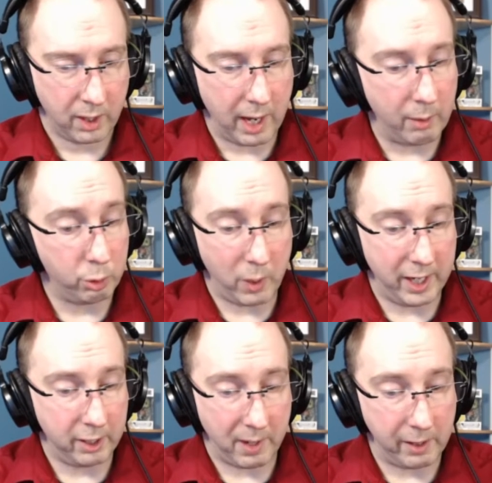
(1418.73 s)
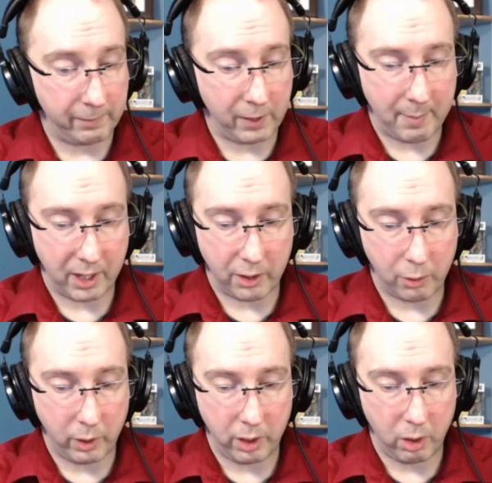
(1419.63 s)
I was waked by the flapping at the
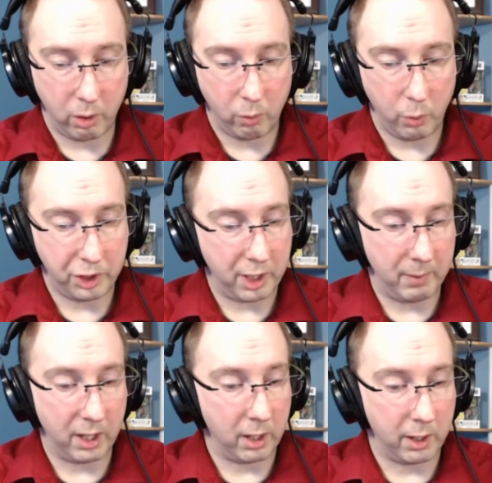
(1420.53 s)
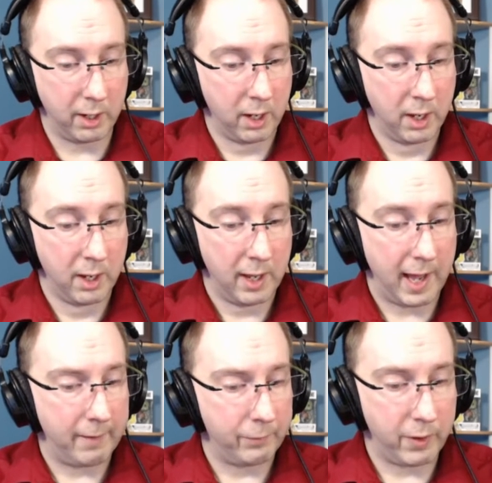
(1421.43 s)
window, which had begun
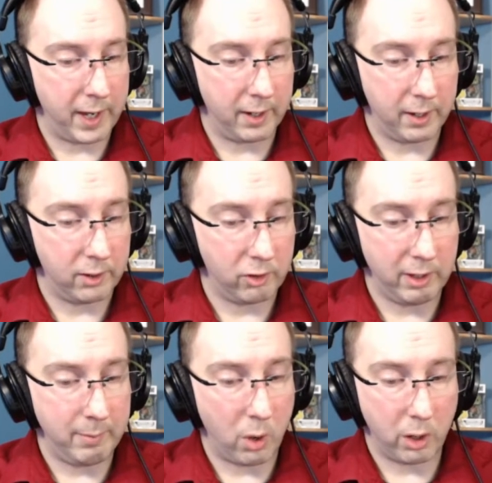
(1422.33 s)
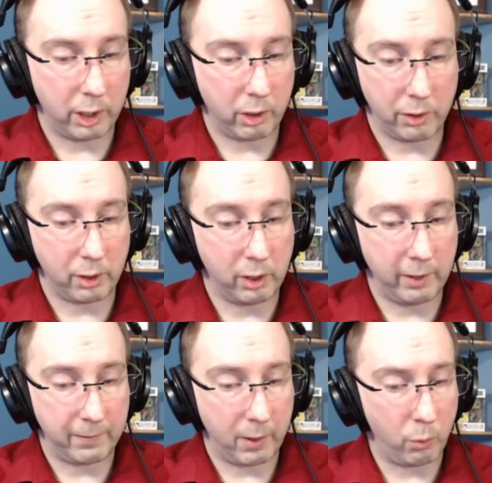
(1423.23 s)
after that sleepwalking on the
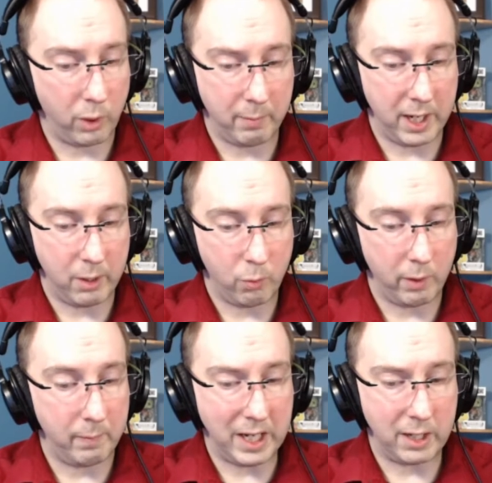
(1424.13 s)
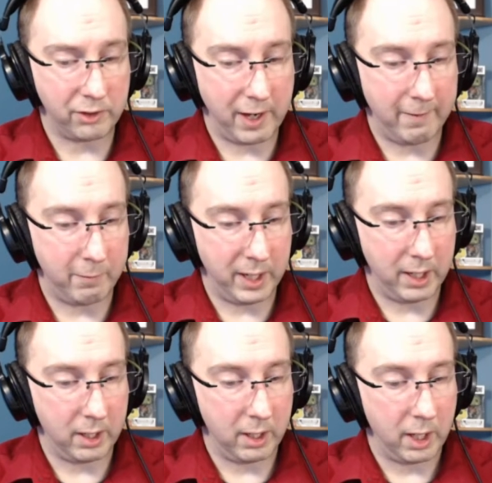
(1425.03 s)
cliff at Whitby when Mina saved
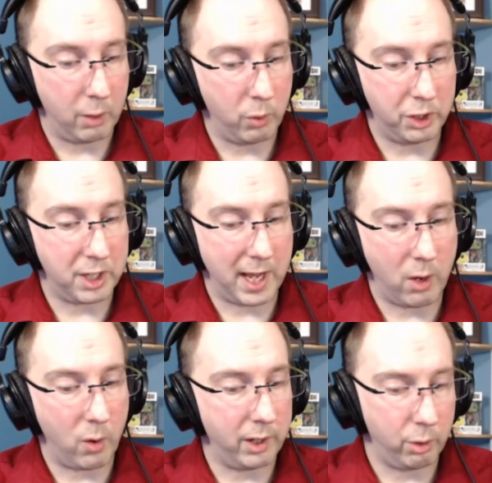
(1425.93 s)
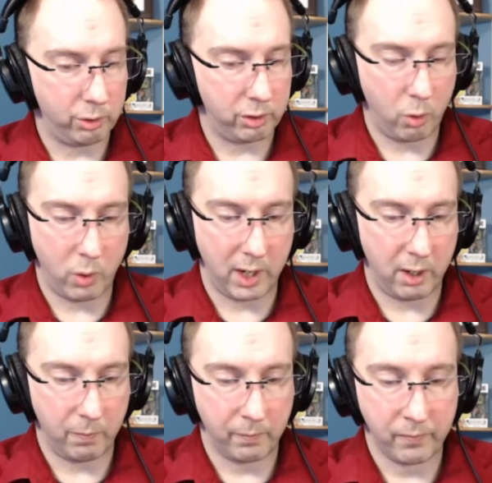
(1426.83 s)
me, and which now I know so
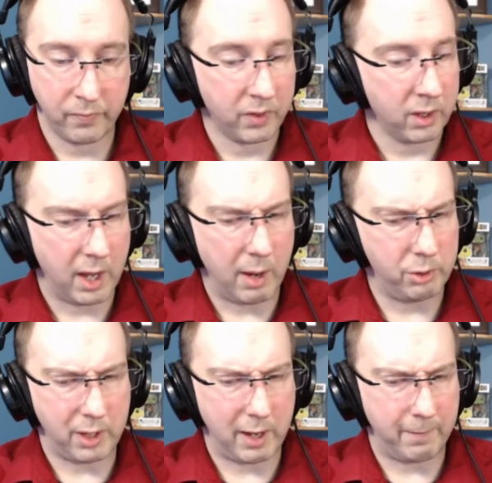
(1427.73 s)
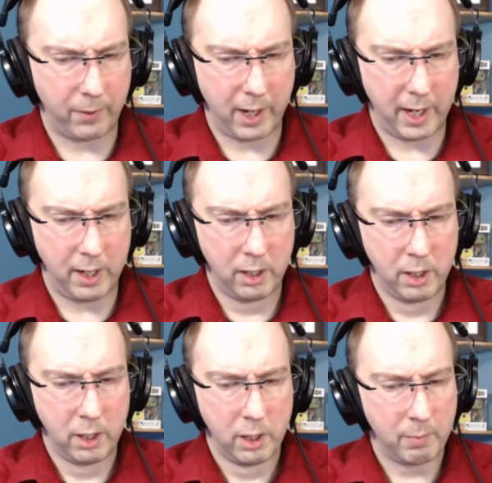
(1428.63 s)
well. I was not afraid,
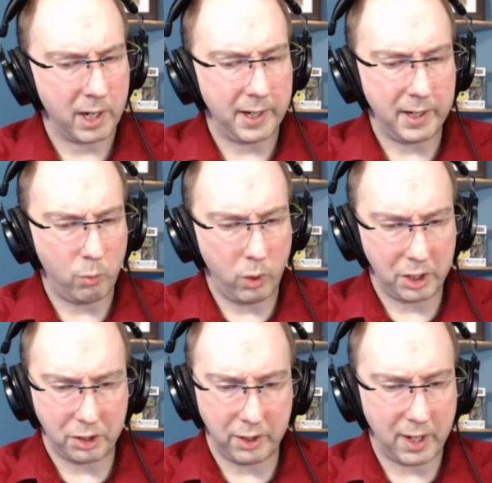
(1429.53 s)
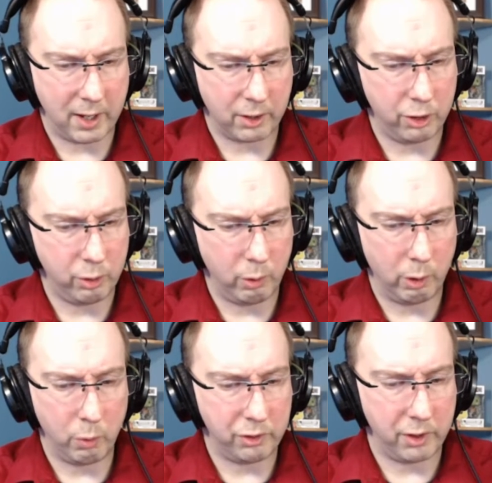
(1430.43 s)
but I did wish that Dr.
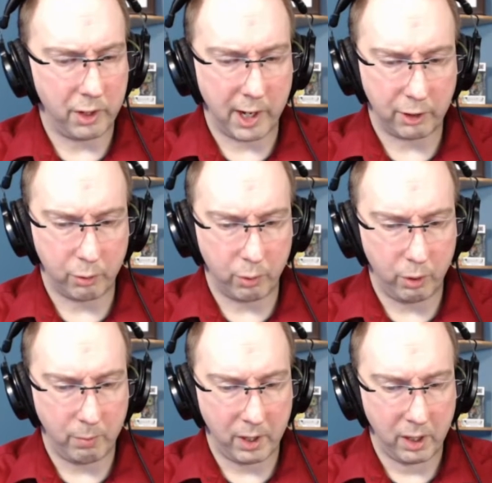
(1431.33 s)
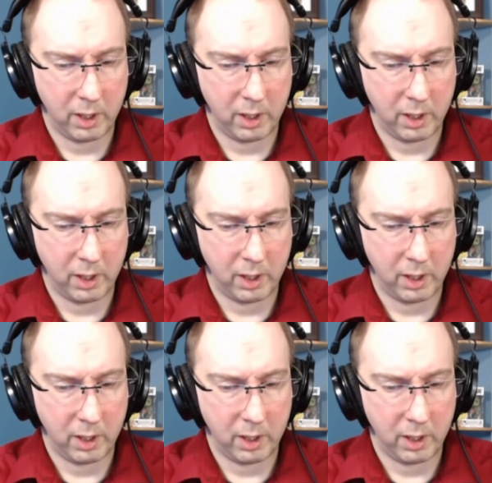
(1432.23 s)
Seward was in the next room,